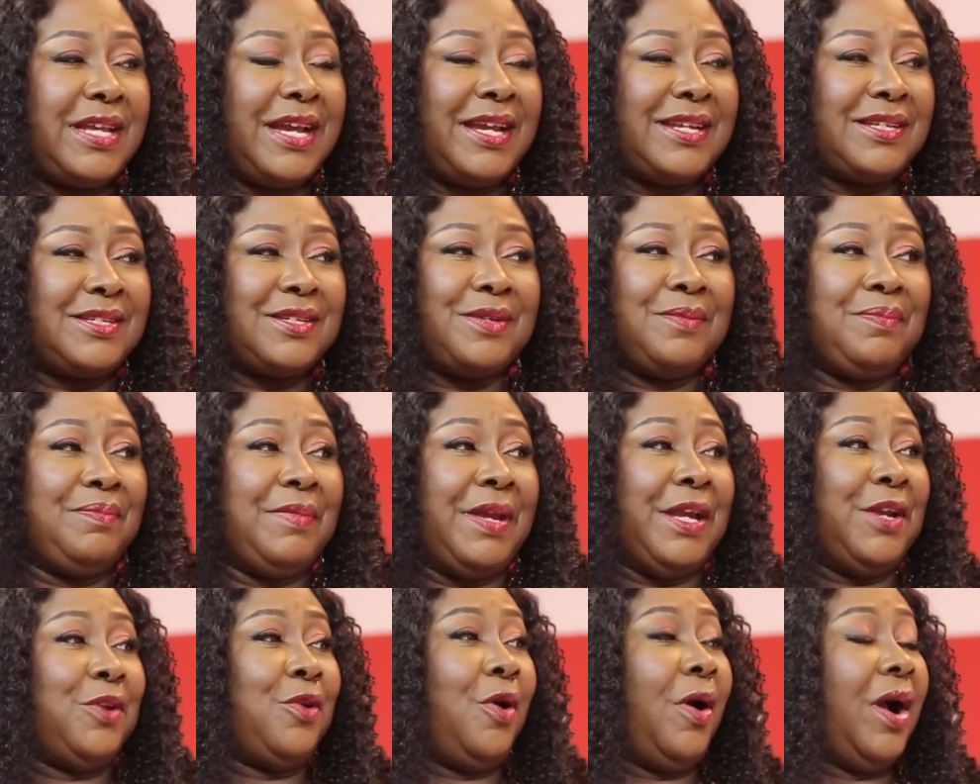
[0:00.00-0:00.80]
that
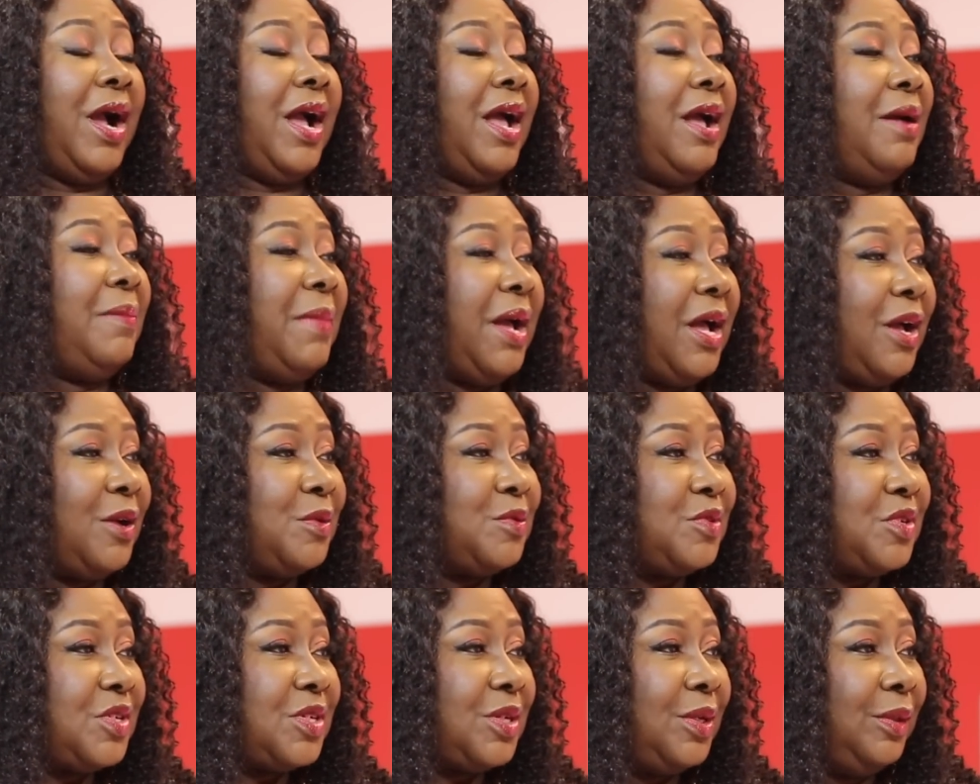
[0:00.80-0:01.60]
may not come
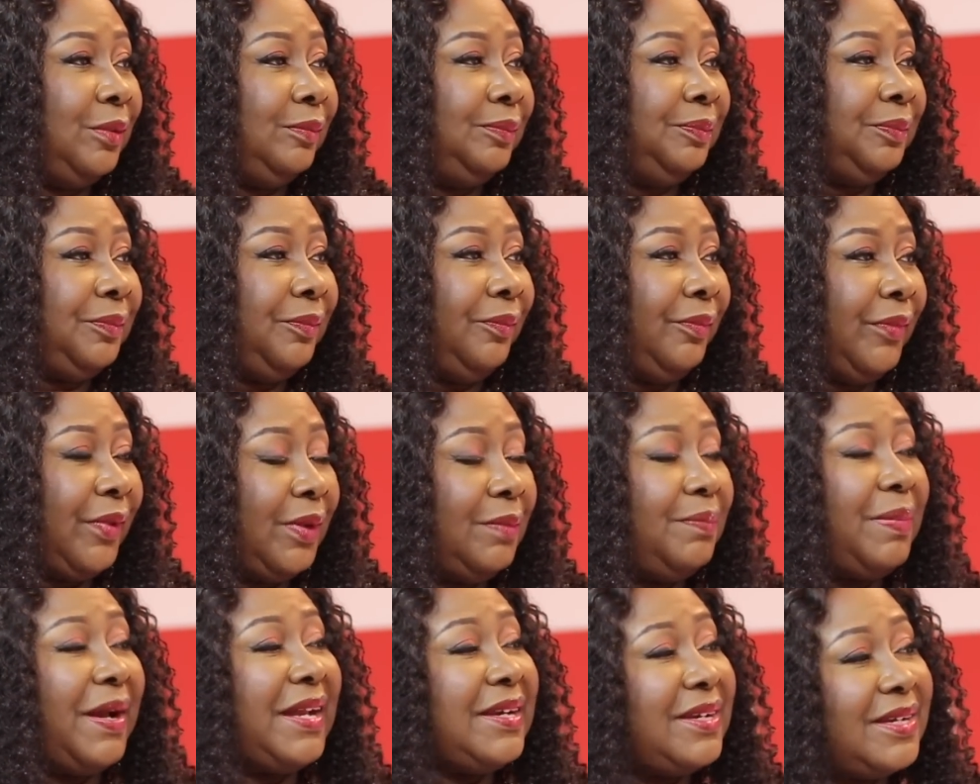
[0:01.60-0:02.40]
out,
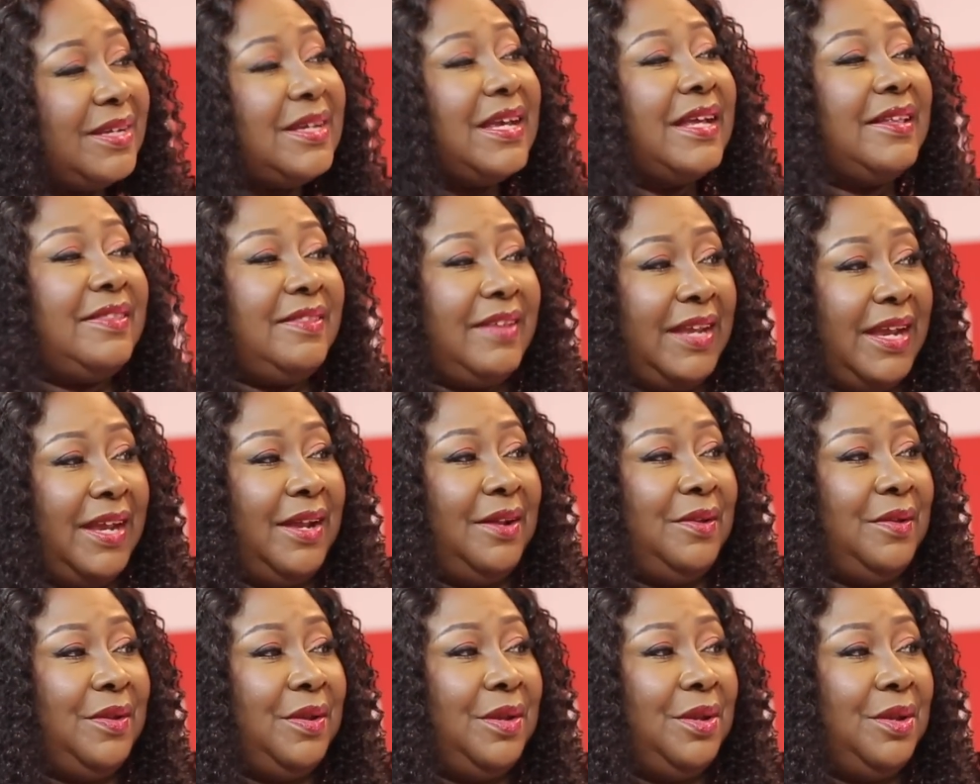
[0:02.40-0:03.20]
but they are
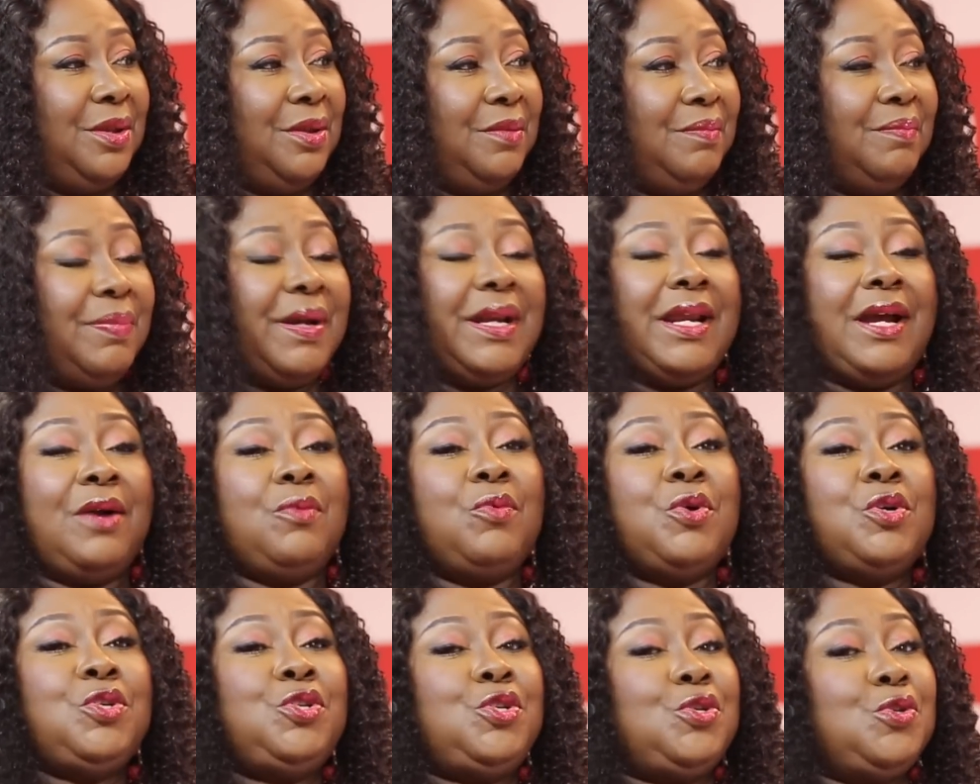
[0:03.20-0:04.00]
there. But I
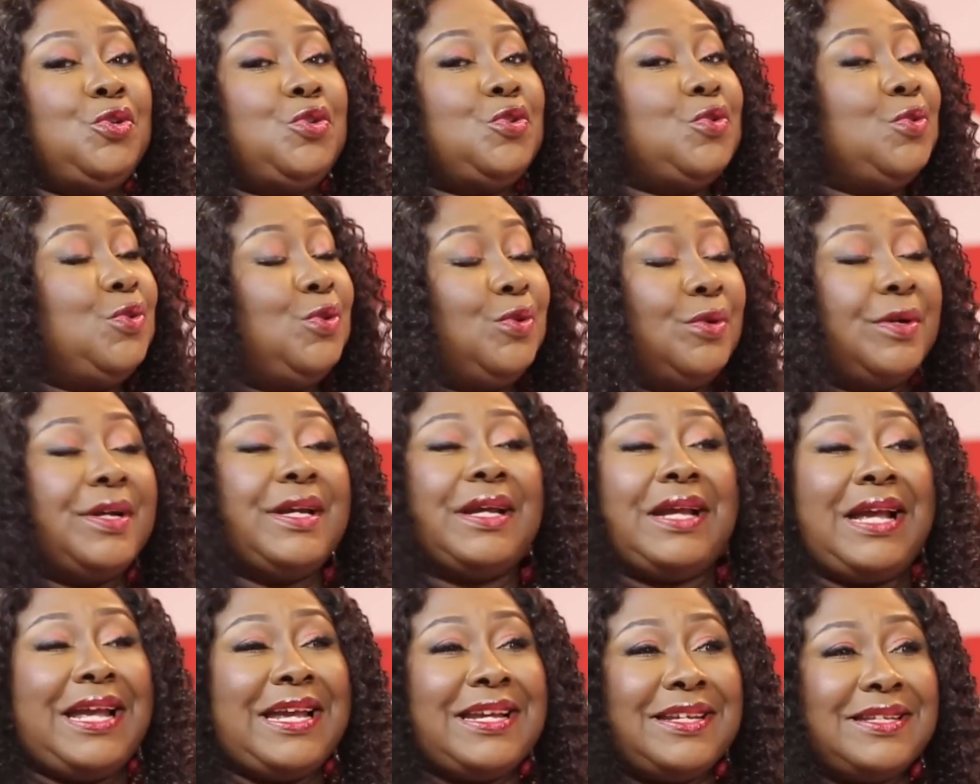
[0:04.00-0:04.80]
want you to
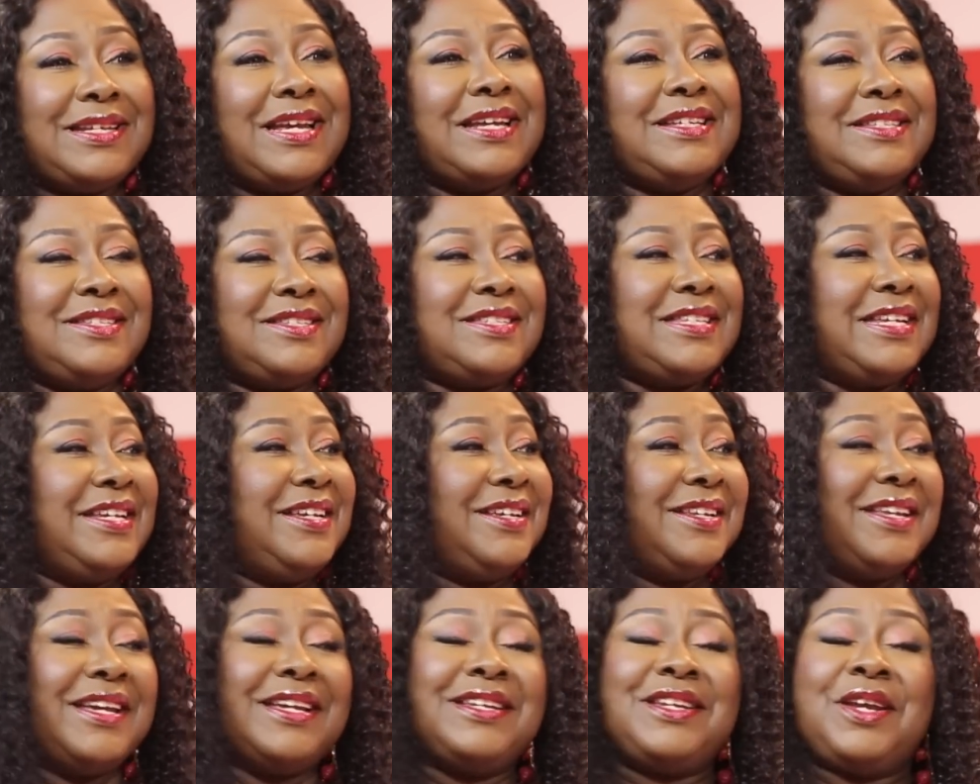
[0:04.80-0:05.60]
look and
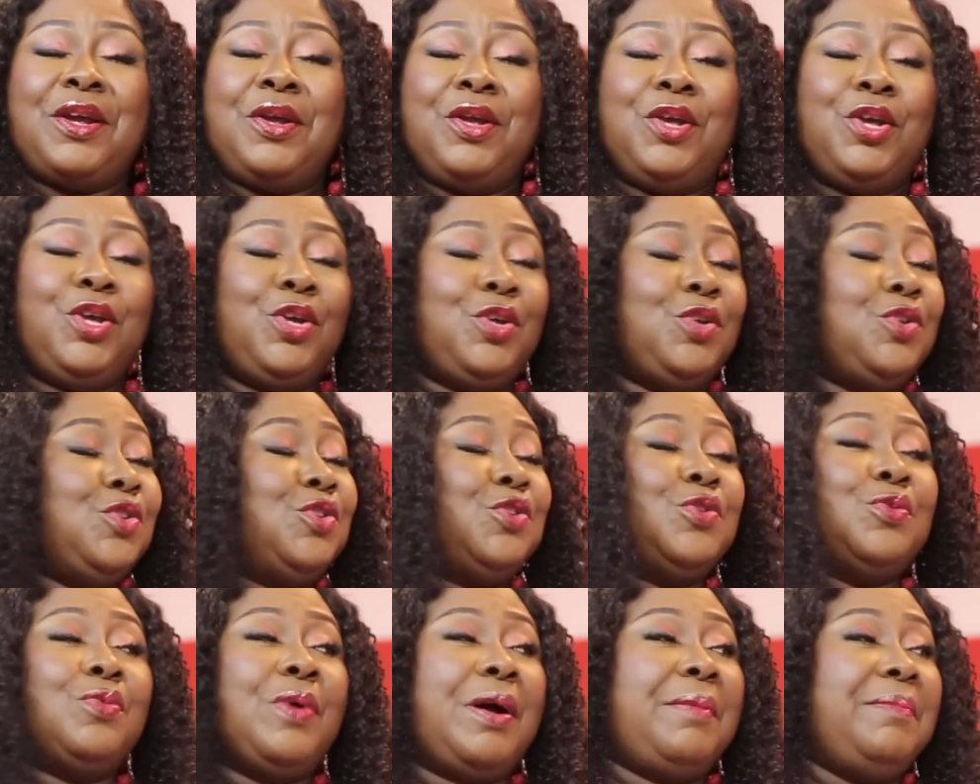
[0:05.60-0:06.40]
see that
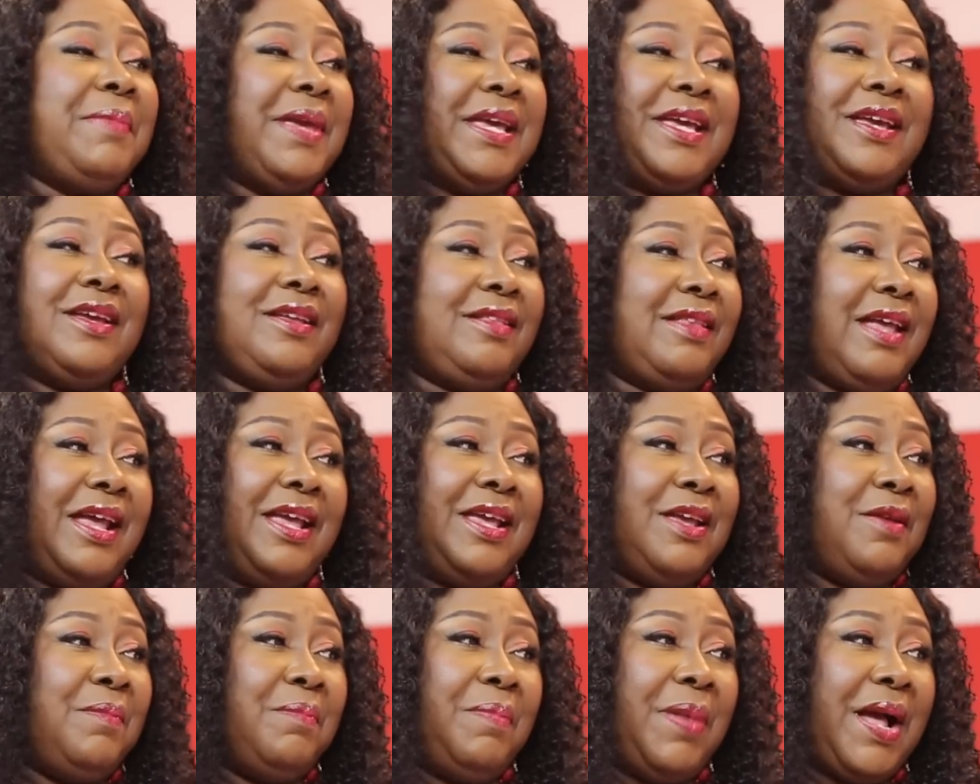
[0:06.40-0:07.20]
you are making
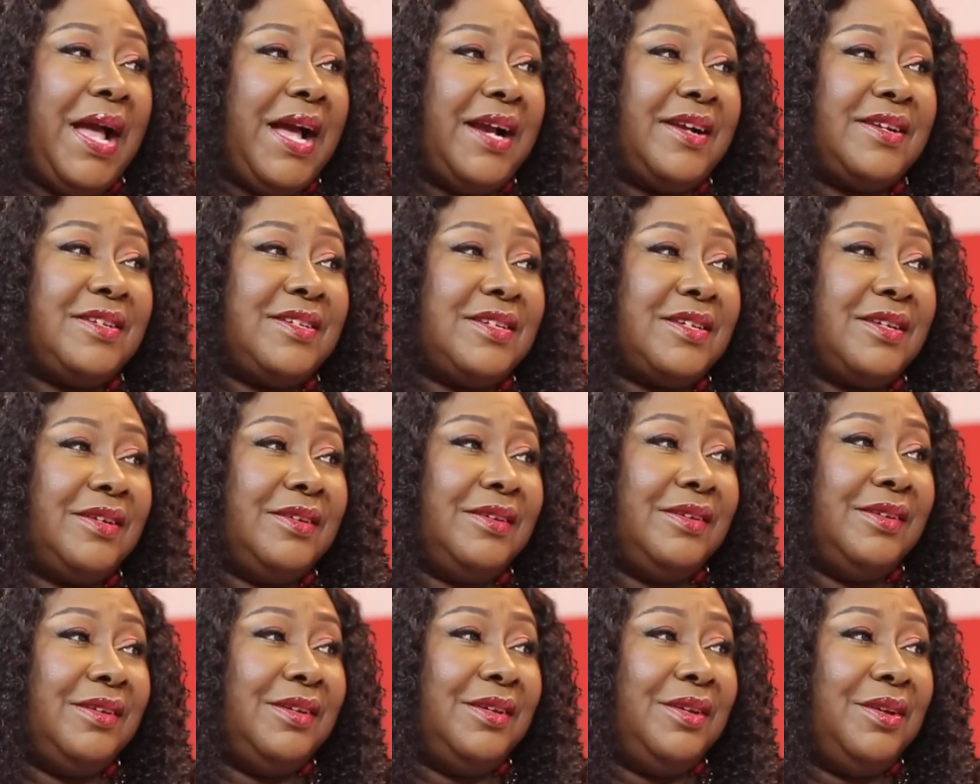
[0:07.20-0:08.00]
the impact
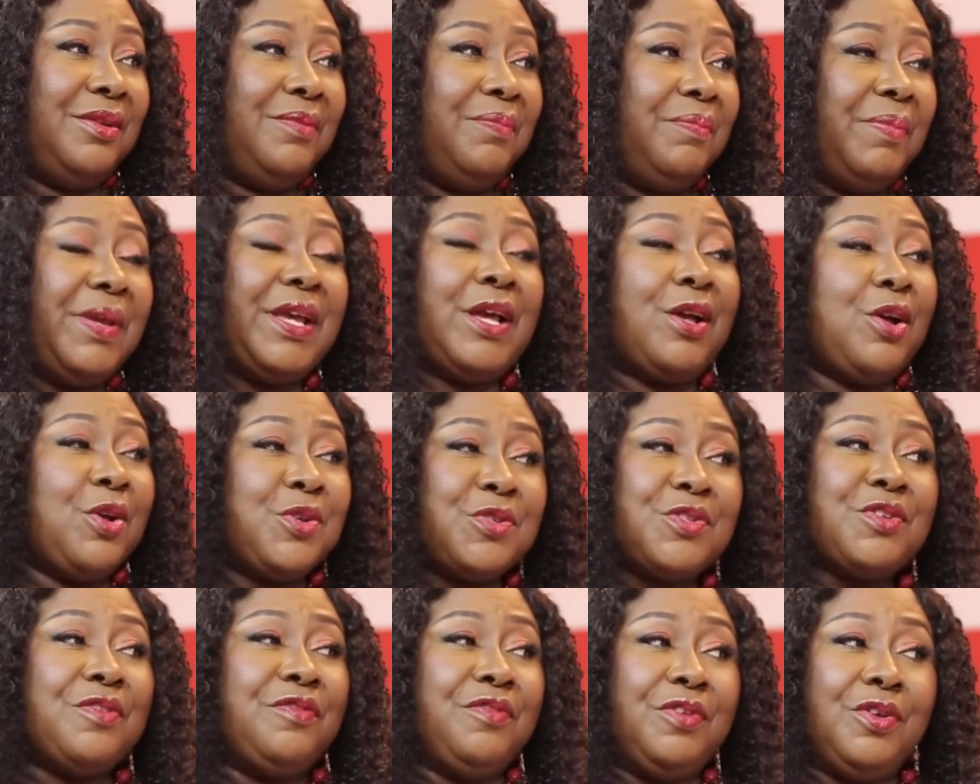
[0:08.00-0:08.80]

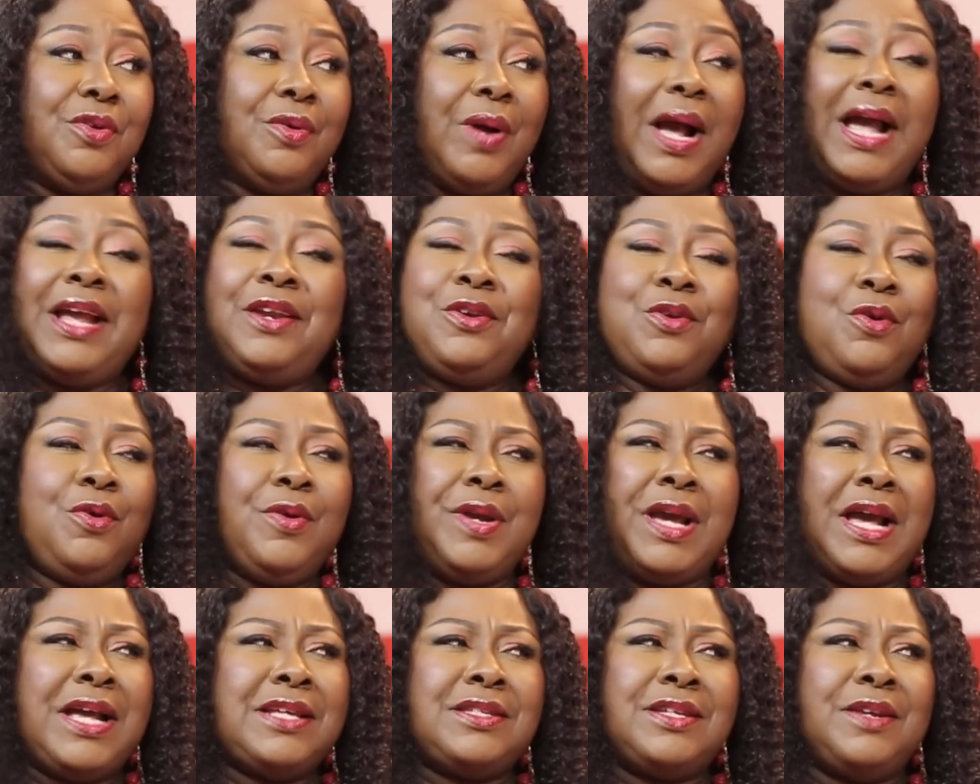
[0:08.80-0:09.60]
because of you. I know
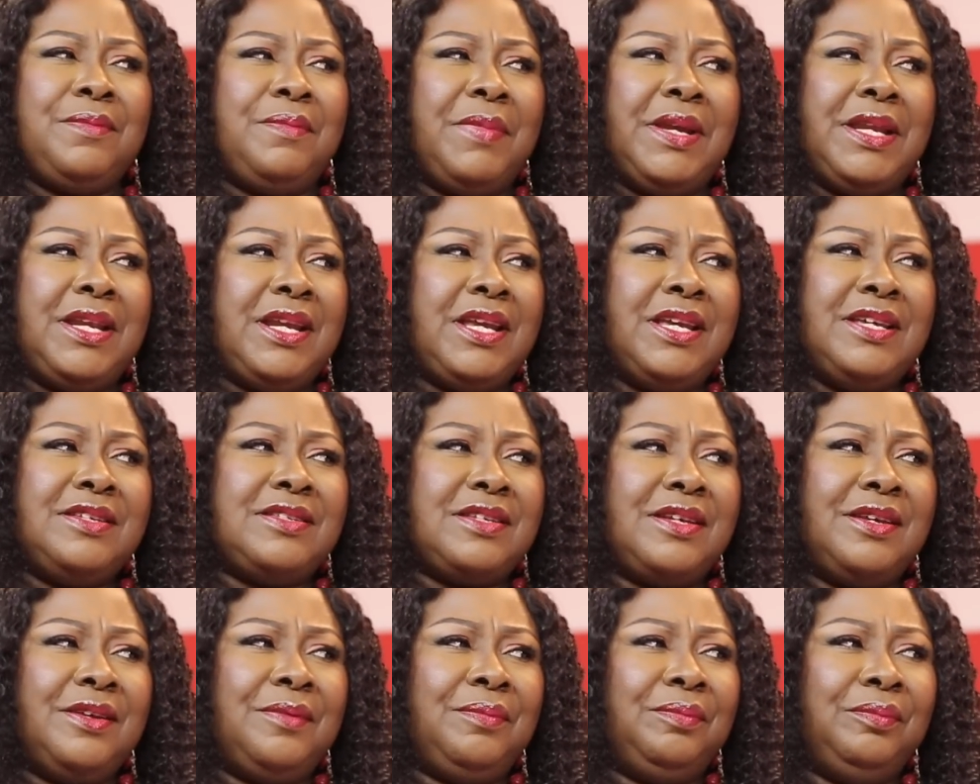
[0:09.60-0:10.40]
it hasn't been
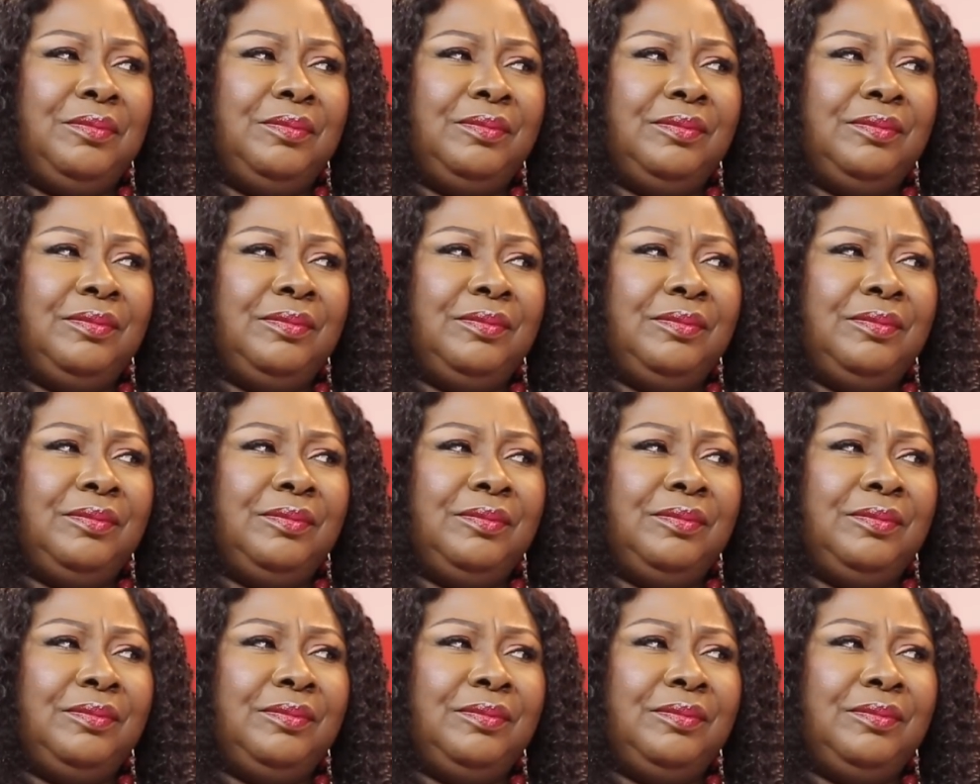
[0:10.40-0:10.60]
easy.